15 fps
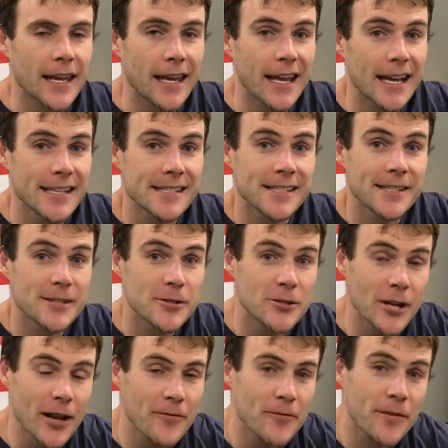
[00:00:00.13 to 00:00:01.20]
Hey guys, it's
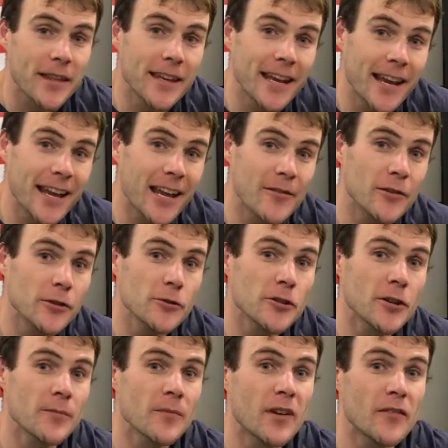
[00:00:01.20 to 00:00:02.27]
Jeff with Kinetic
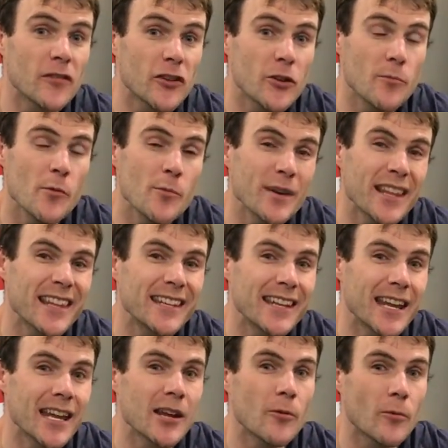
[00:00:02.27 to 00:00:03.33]
Evolution, and for your movement of the
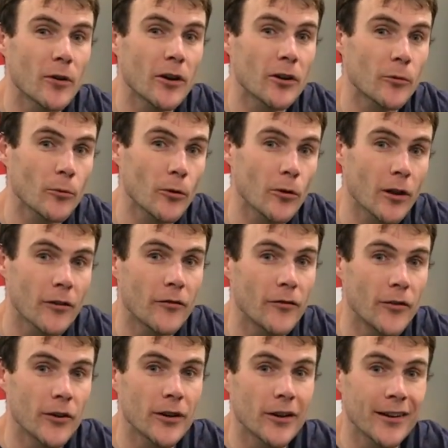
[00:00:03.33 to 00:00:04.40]
day, we're going to roll our
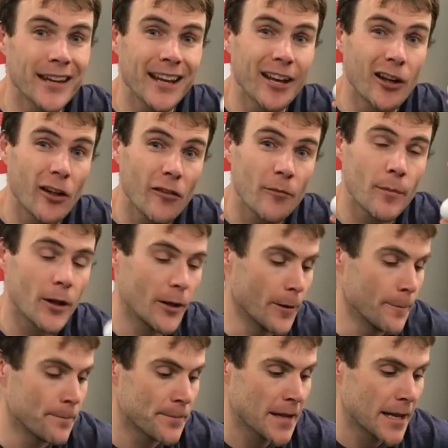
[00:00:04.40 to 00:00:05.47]
foot on a golf ball.
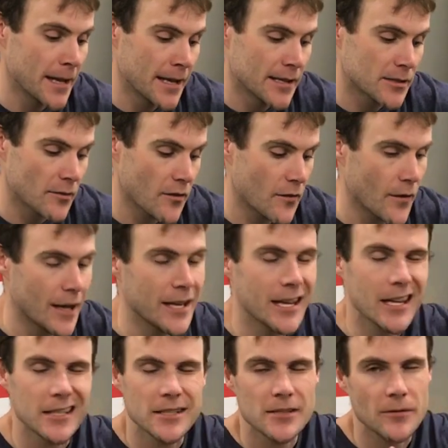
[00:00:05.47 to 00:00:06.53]
So if you find you
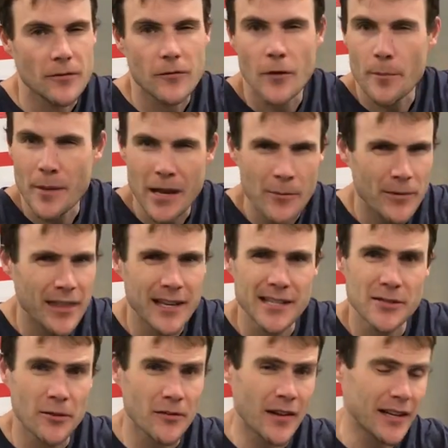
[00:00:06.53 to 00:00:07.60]
get sort of foot pain with any
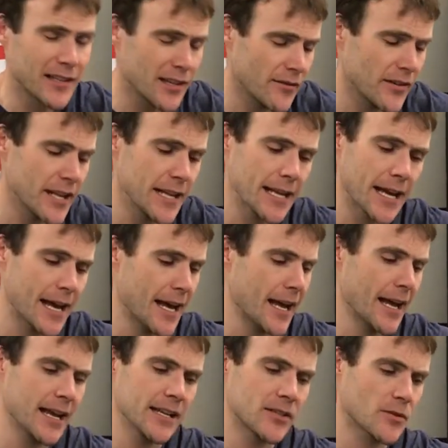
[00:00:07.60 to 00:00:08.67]
sort of activity,
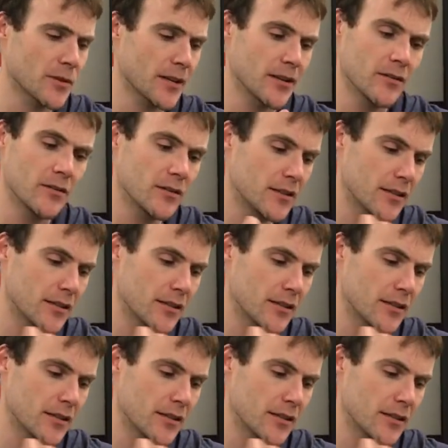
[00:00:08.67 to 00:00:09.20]
any sort of